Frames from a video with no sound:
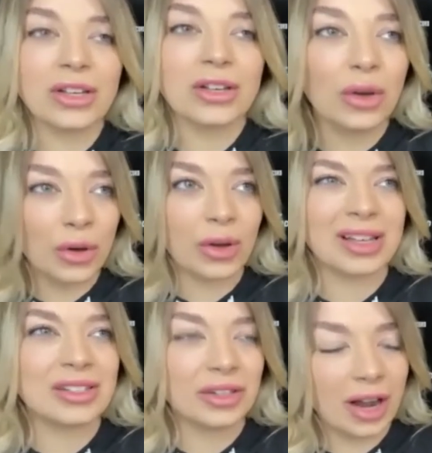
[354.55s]

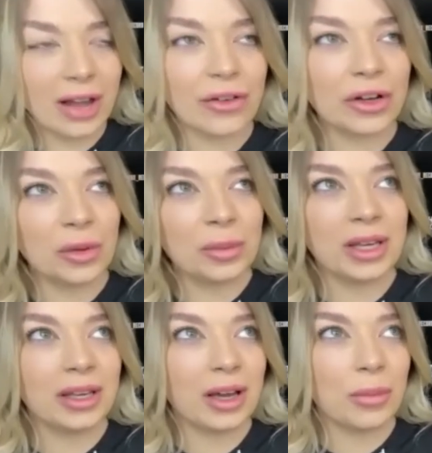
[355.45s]
is there ever going to
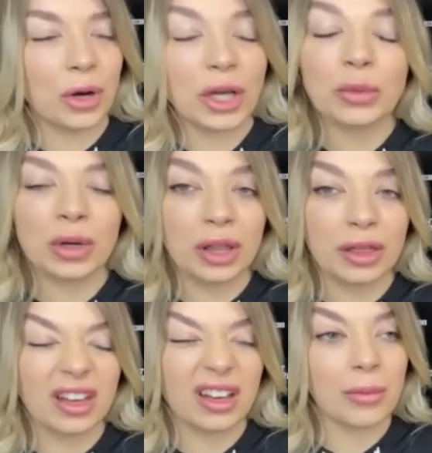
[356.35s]
be a point where you
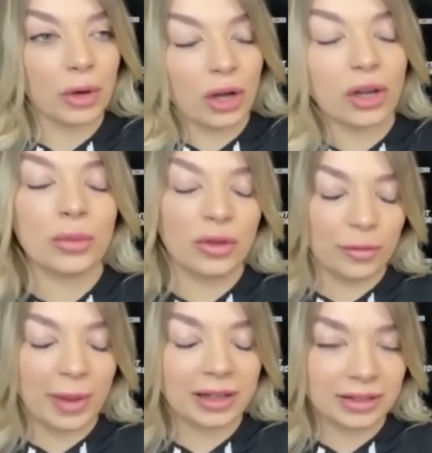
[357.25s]
think, I'm going to move
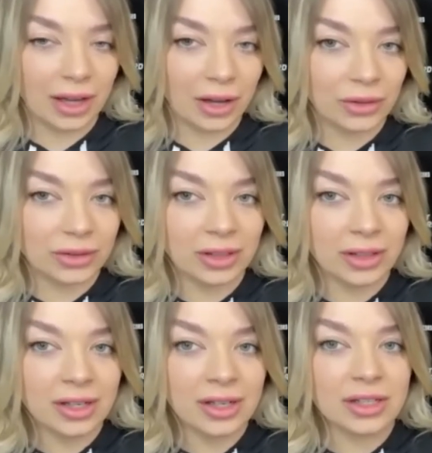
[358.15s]
back down
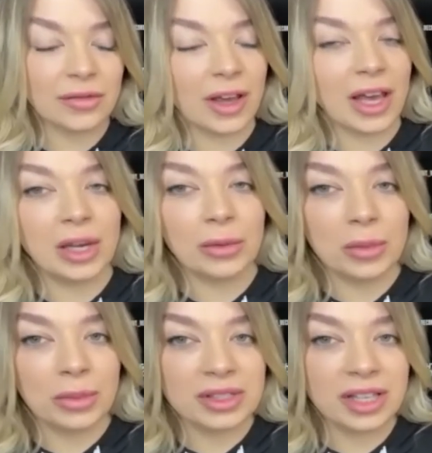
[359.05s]
to fight anyone
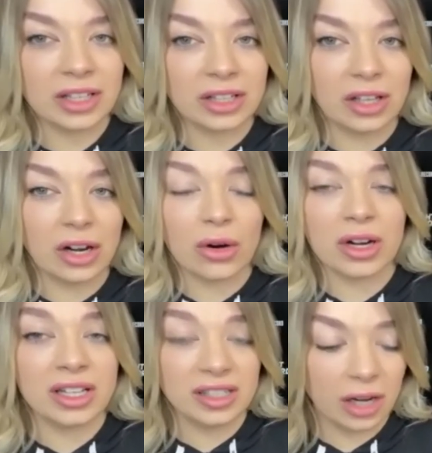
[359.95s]
in particular? Or
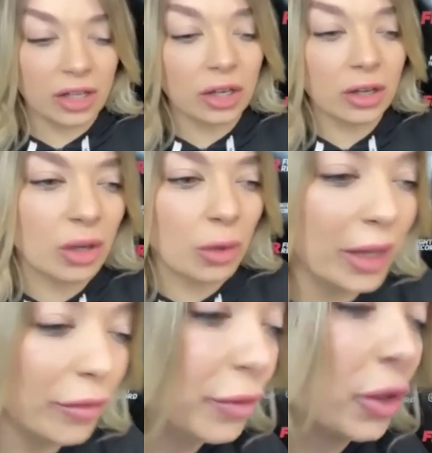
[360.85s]
are you
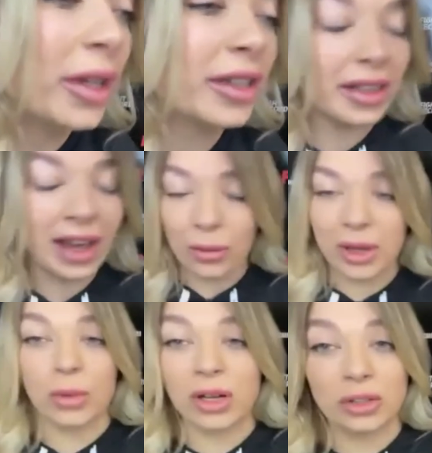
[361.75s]
quite fluid in that
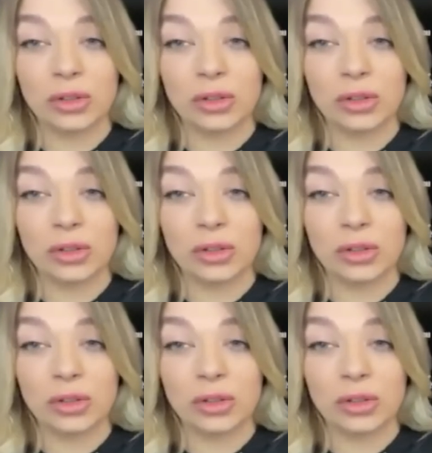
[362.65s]
way where you